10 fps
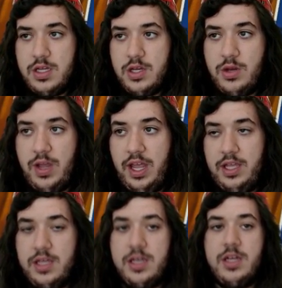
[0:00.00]

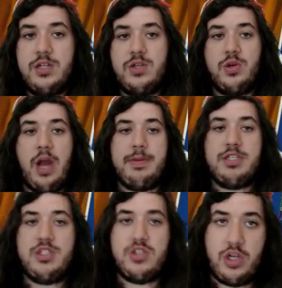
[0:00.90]
Okay, to grab a
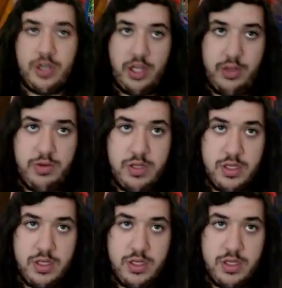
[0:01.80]
Staryu.